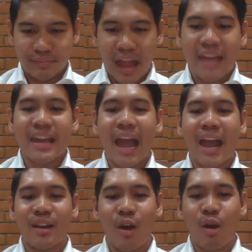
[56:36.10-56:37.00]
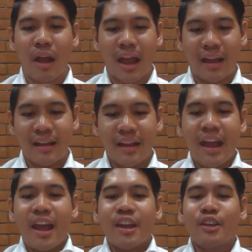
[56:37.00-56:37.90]
Ayan, oo nga.
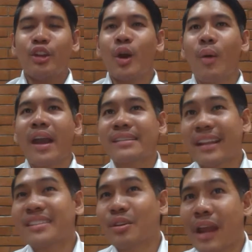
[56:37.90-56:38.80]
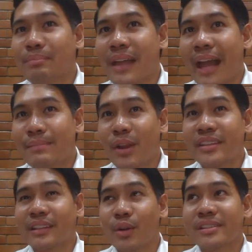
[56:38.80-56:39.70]
You know why I said it's a reptile? Because
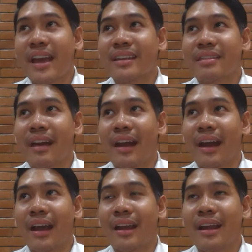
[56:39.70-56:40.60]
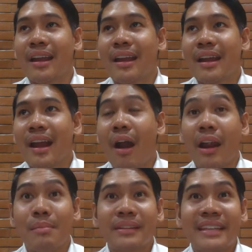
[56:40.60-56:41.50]
it looks like the
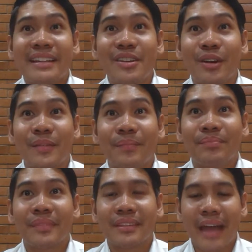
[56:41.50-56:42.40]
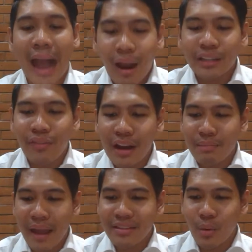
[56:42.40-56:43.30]
armadillo. The aardvark,
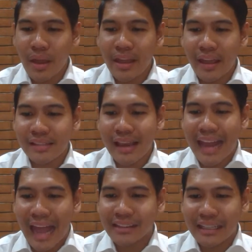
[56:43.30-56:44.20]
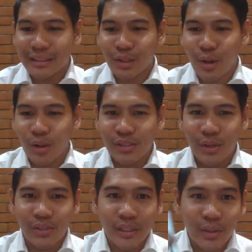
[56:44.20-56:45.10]
by the way, is an anteater
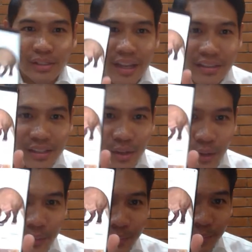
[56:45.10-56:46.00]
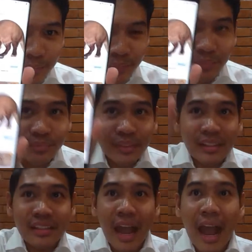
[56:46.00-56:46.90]
also. So it looks like this, oh.
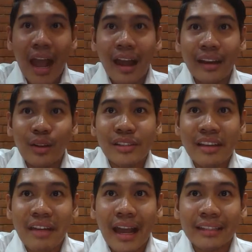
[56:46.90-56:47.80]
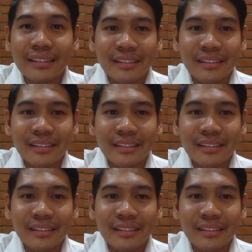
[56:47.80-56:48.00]
Yeah, looks like that.